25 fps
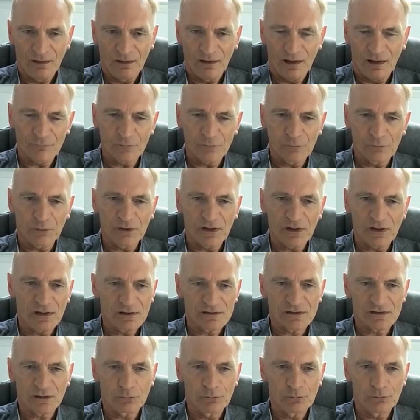everybody
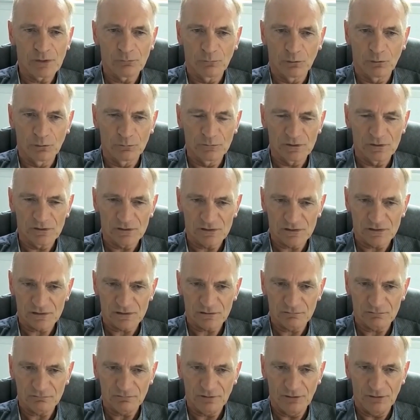has their wee
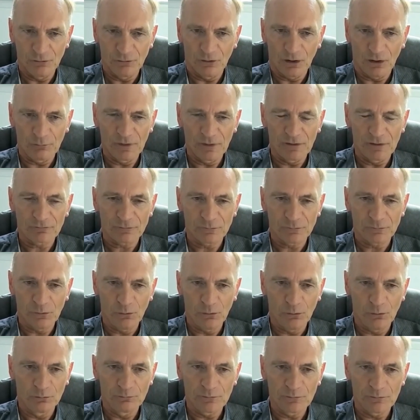moments, away from
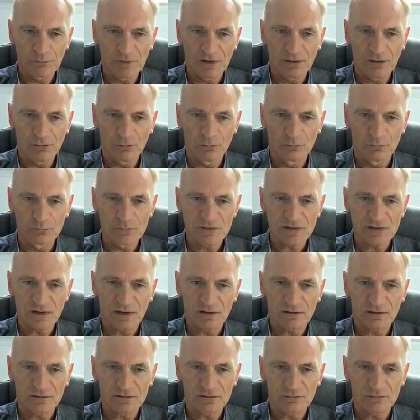home or being homesick.
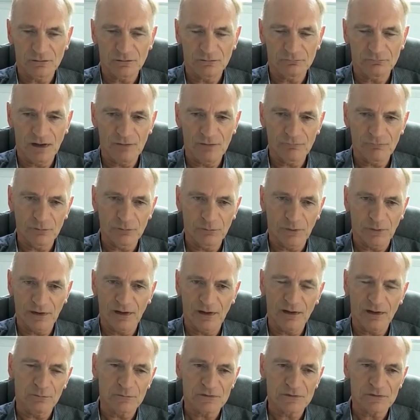So everybody
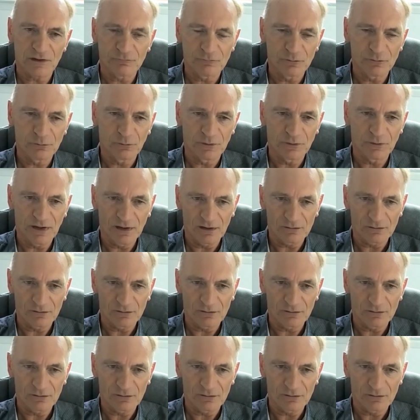helps everybody